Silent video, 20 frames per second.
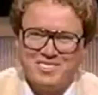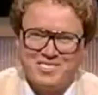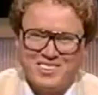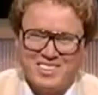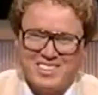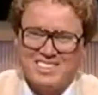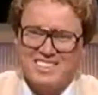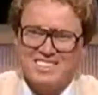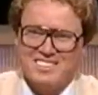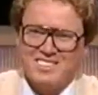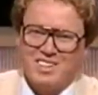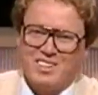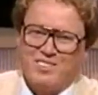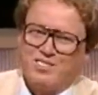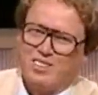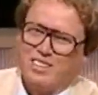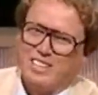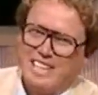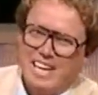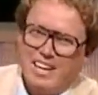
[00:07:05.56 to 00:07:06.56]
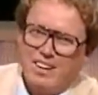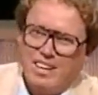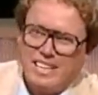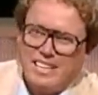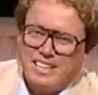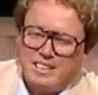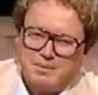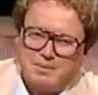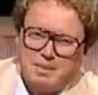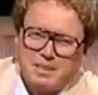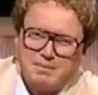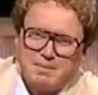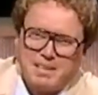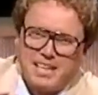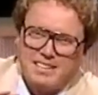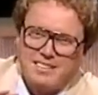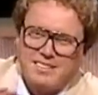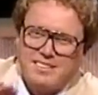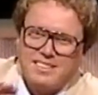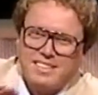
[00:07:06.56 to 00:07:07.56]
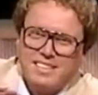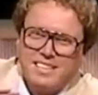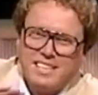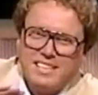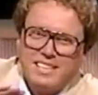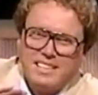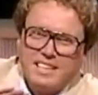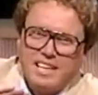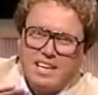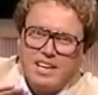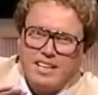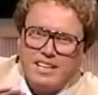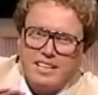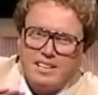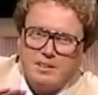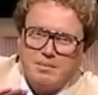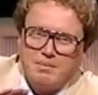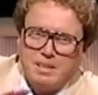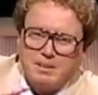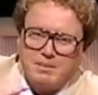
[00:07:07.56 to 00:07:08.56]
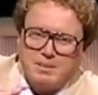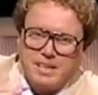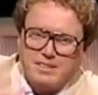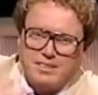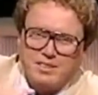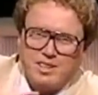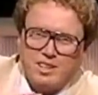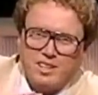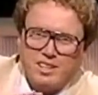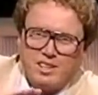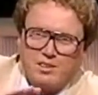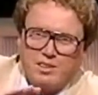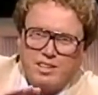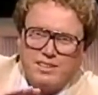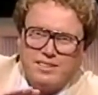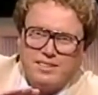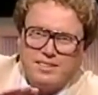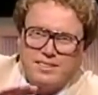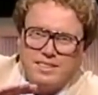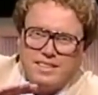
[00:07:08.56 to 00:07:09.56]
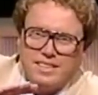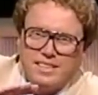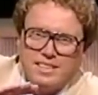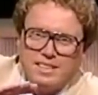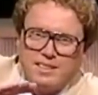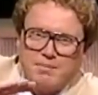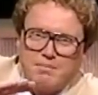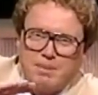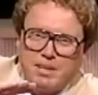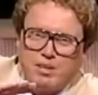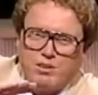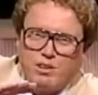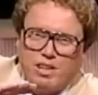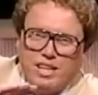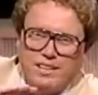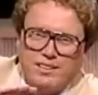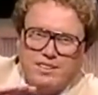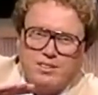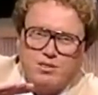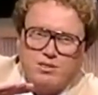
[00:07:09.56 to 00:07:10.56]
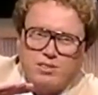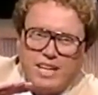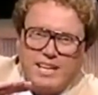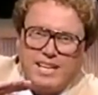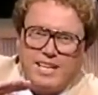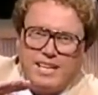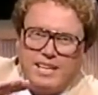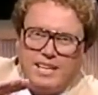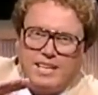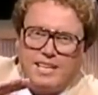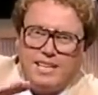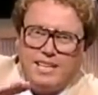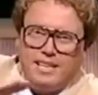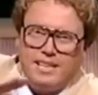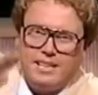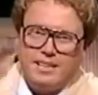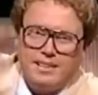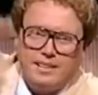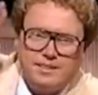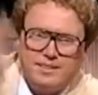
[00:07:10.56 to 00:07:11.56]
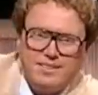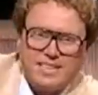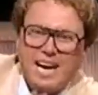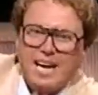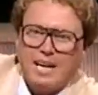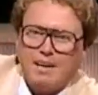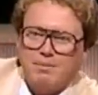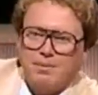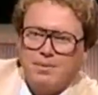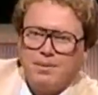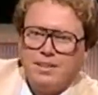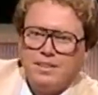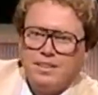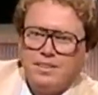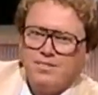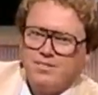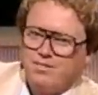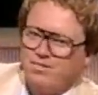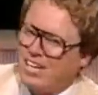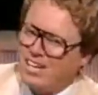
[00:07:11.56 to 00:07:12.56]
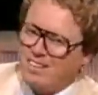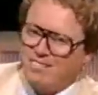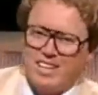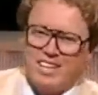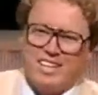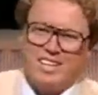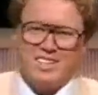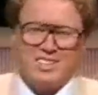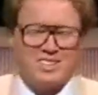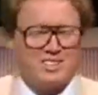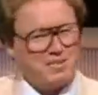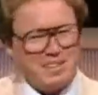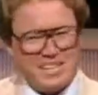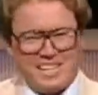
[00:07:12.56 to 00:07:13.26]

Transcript: for it. Let's go for it. Now I need the big bucks. Now I need the big bucks. No little ones. Big ones. Ready? Stop. Stop at five hundred dollars and a